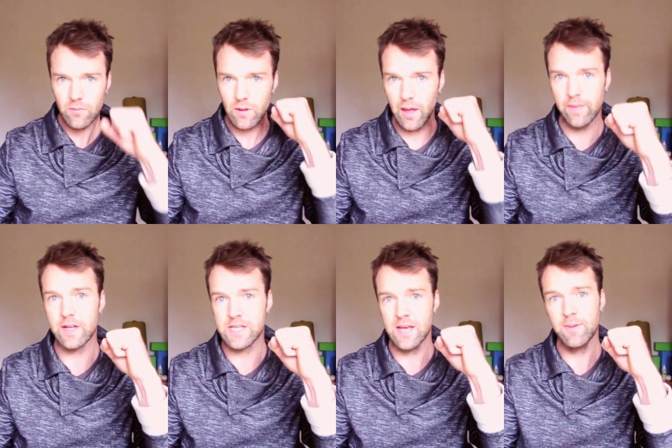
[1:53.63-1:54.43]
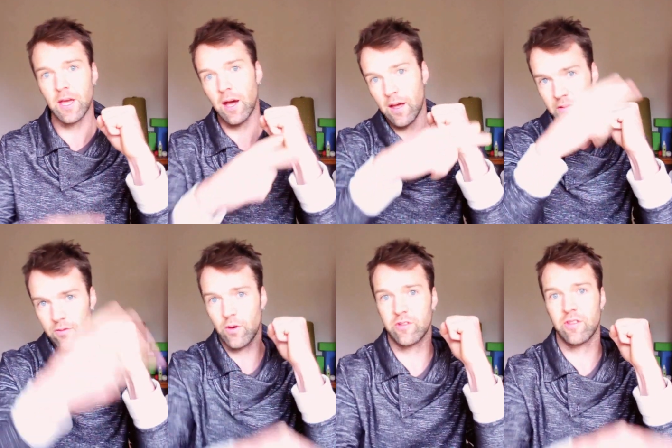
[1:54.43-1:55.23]
and the tibia, and of
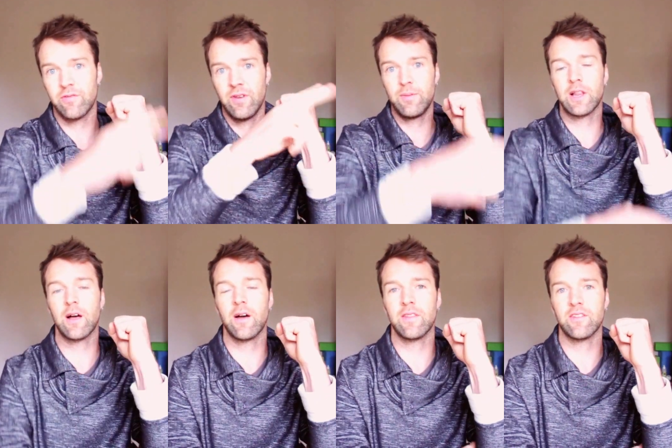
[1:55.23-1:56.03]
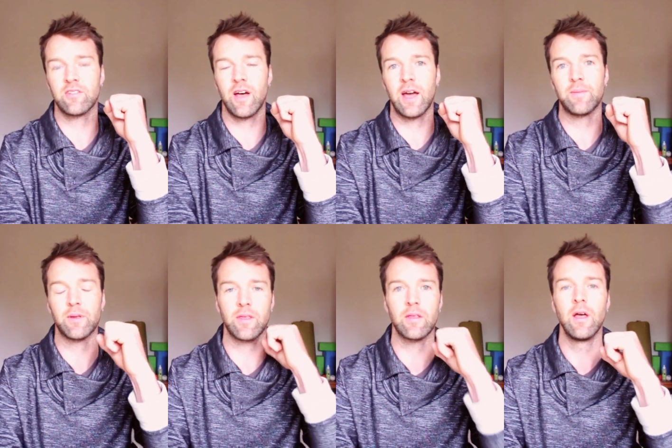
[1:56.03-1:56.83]
course the fibula on the side,
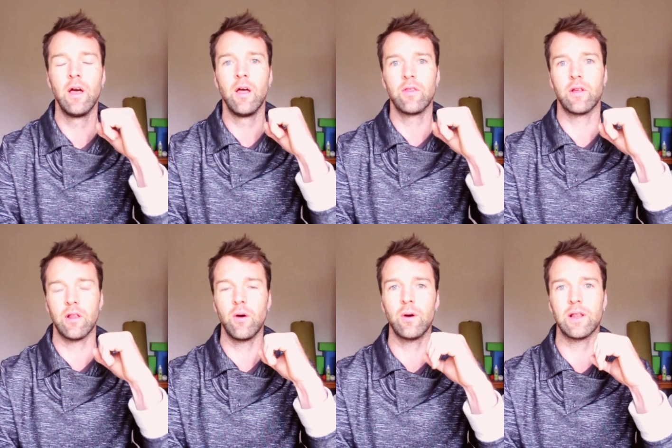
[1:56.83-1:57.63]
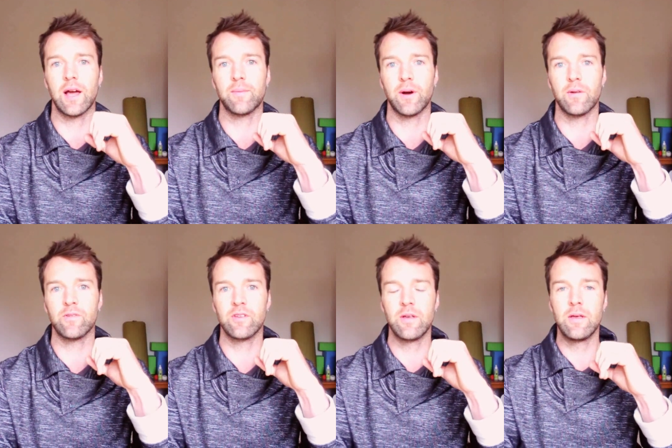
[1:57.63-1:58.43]
but the lower leg
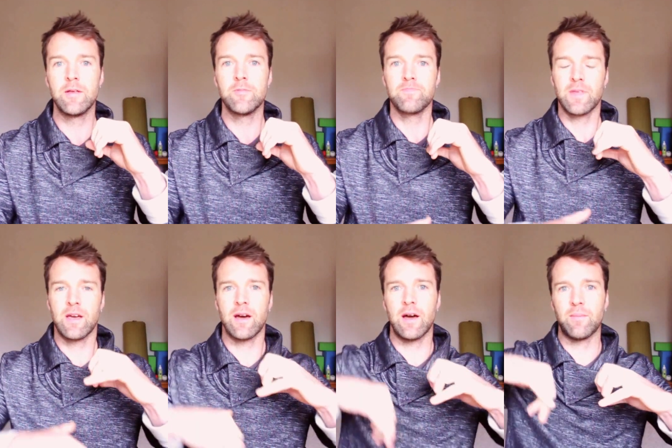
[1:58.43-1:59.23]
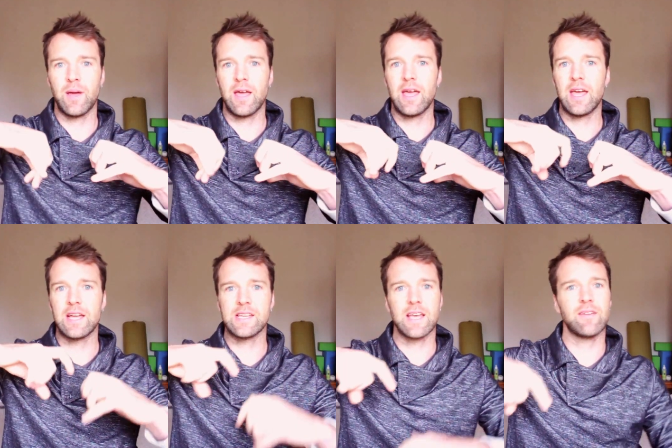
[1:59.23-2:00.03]
bones.
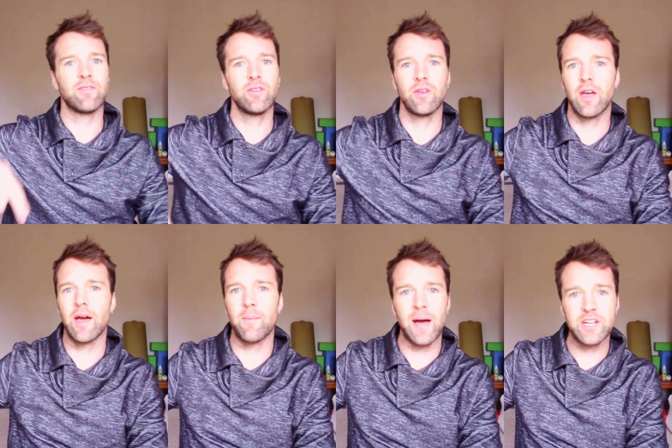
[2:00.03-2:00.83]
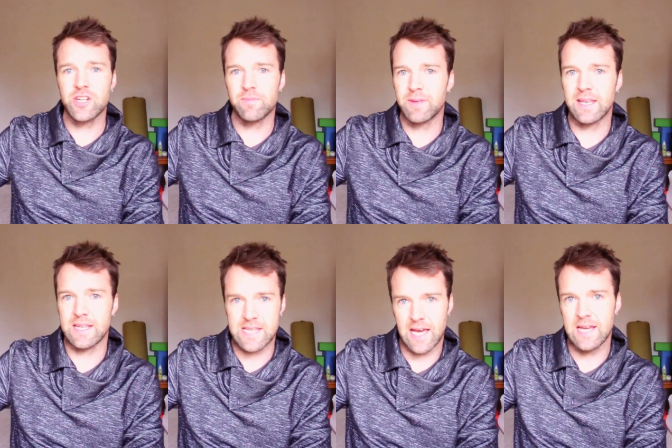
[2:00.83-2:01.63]
And if imagine
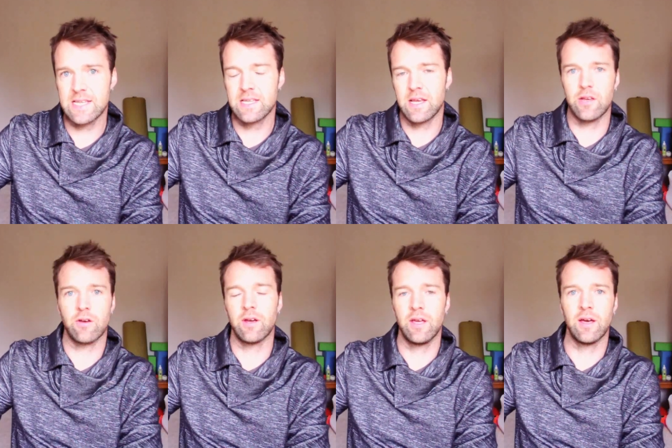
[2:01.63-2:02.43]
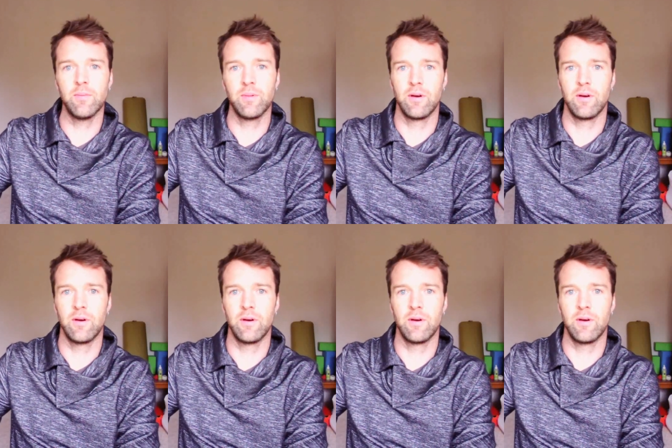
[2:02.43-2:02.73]
being tight in your hip,